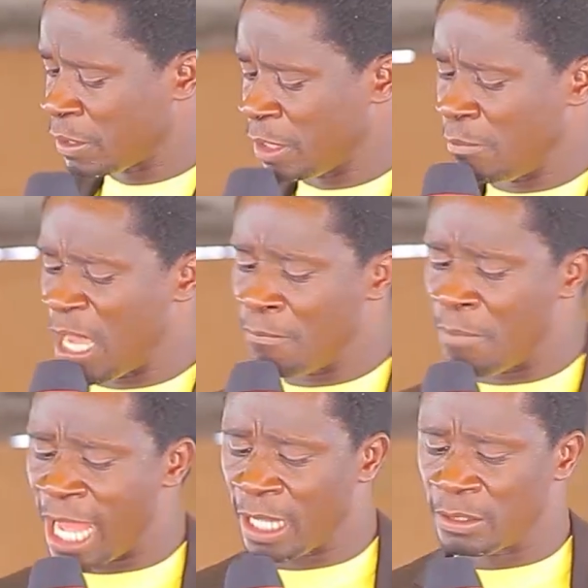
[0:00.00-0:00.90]

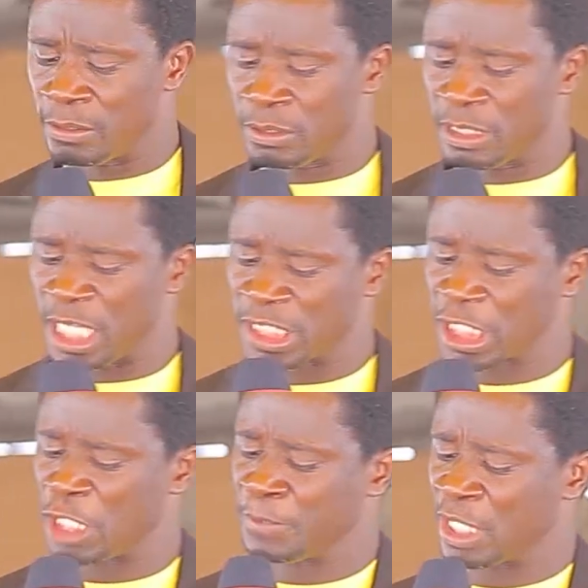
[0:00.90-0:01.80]
Remember the
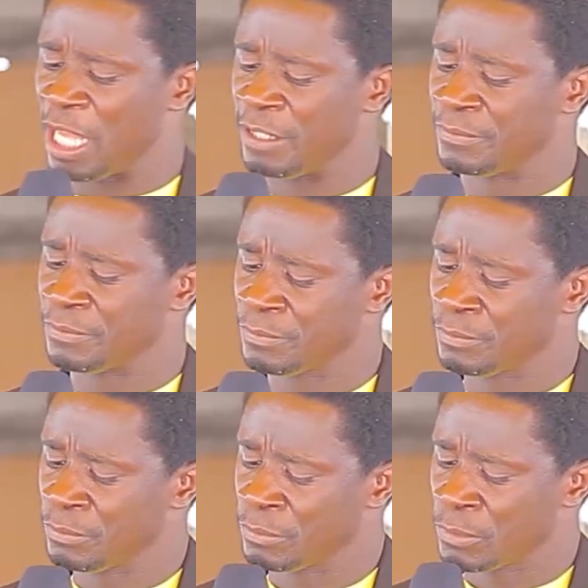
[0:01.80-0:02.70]
scripture.
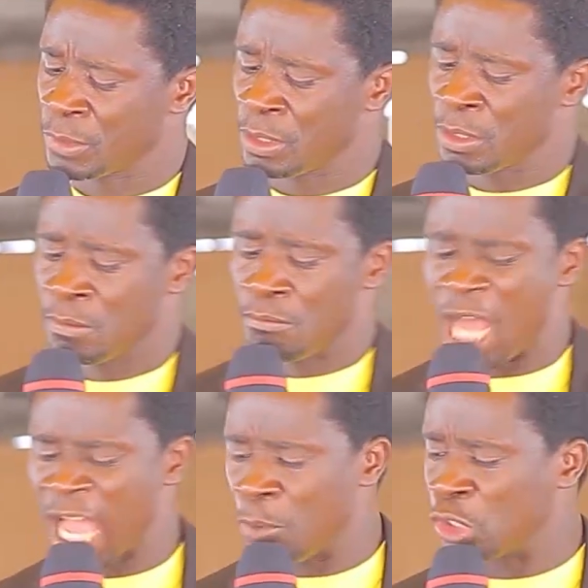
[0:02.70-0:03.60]

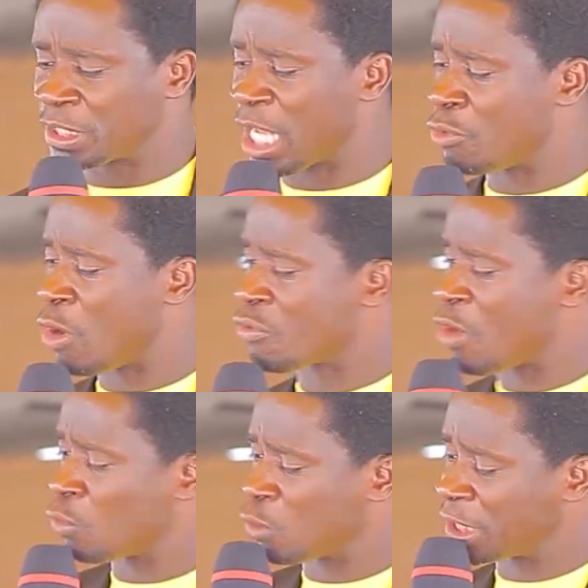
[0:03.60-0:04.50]
Bible said, "Don't
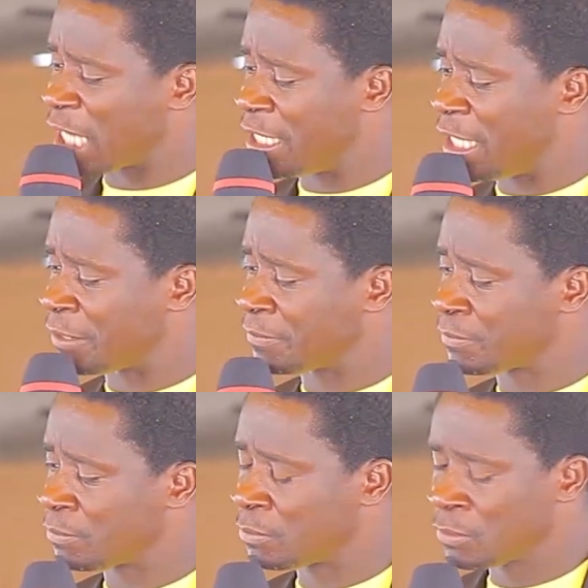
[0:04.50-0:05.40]
you go sad again."
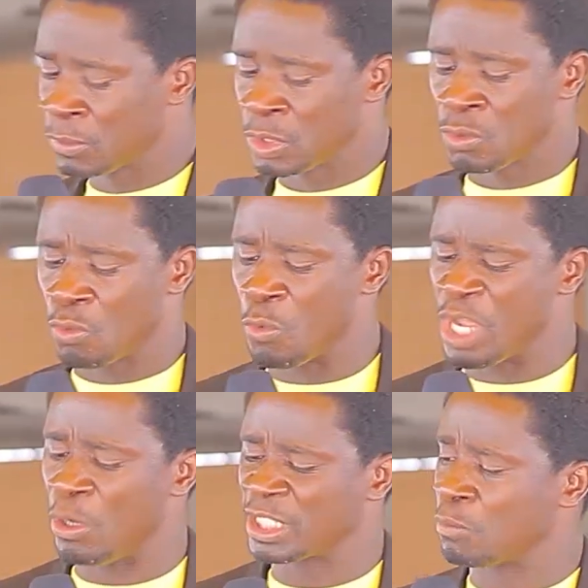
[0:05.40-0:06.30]

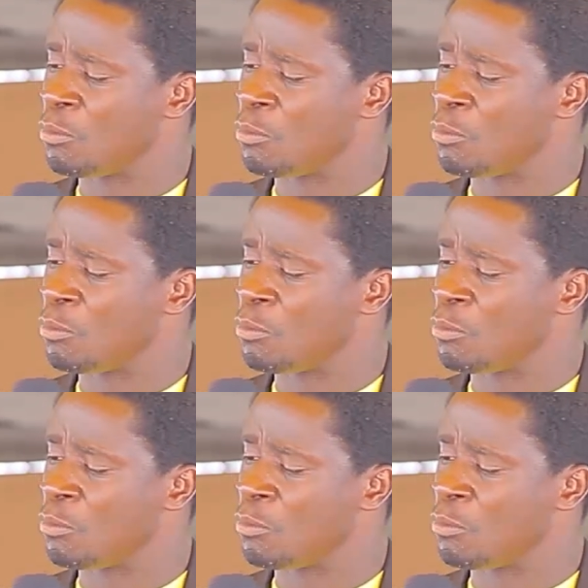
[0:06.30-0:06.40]
Obi was